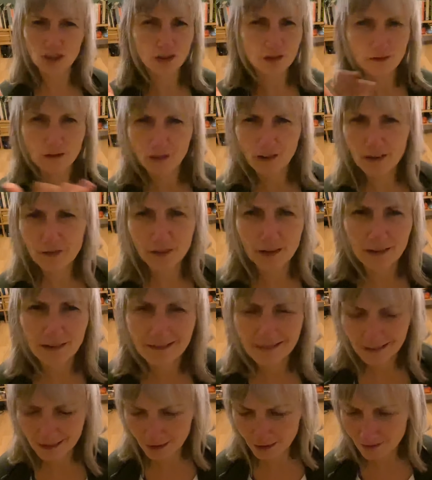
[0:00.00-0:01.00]
you forever.
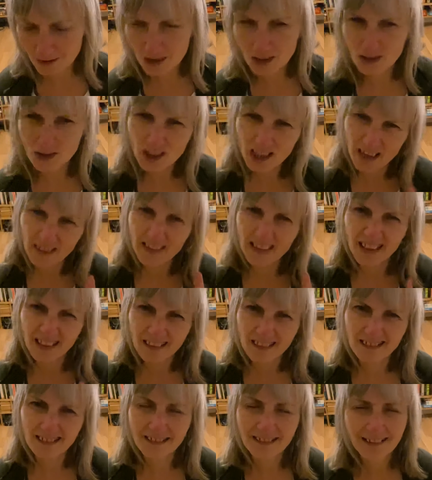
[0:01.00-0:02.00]
You know, don't you get the
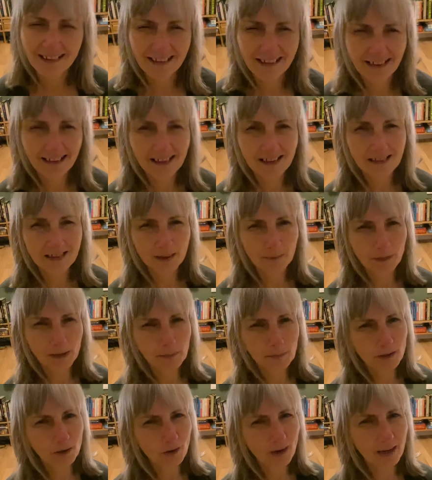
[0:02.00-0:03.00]
hint?
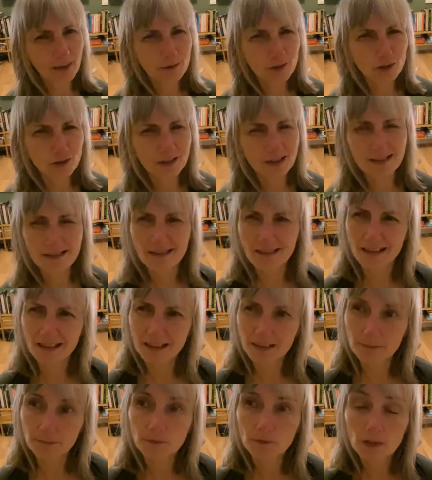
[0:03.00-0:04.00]
Maybe your hamstrings are
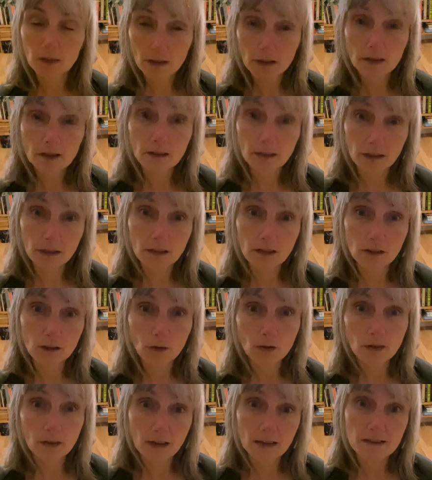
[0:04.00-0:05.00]
thinking, yeah, you know,
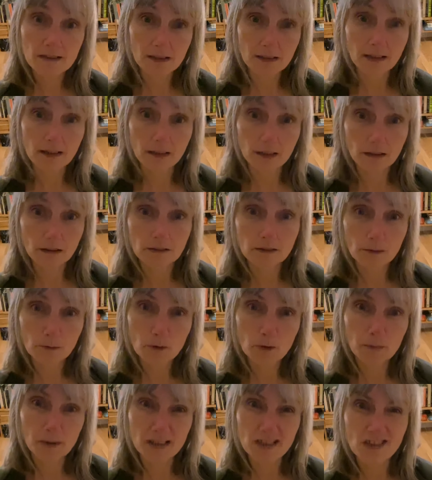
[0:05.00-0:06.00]
I'd like to let go. I'm
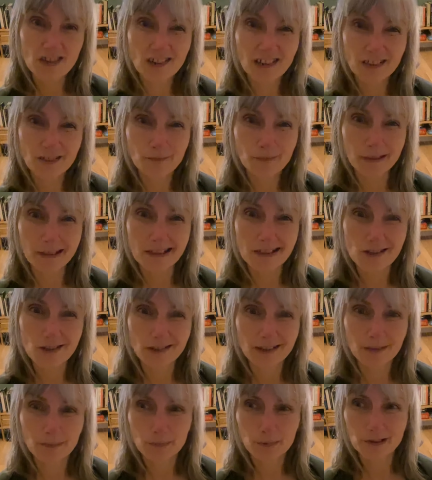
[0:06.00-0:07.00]
a bit tired of being
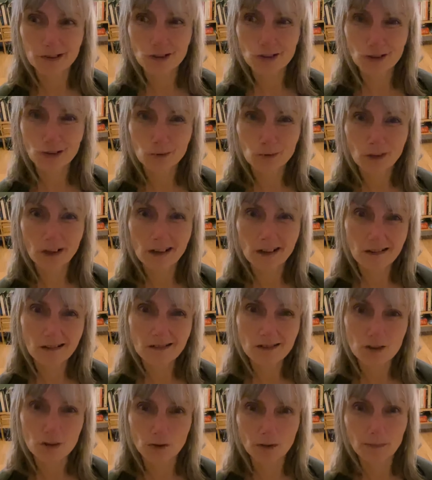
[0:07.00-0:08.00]
tight, but you know what? I
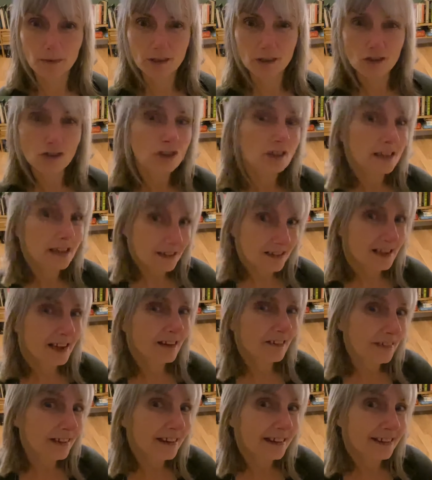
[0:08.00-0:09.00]
can't do it because your neck's
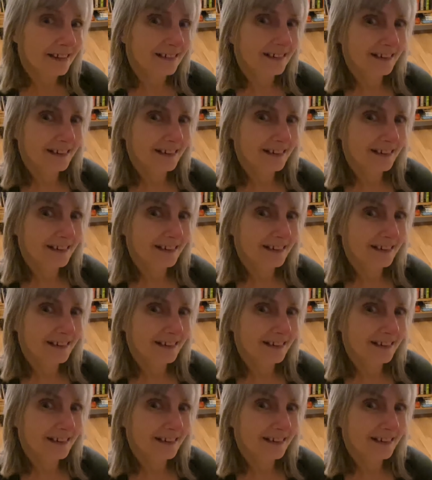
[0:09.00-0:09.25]
out there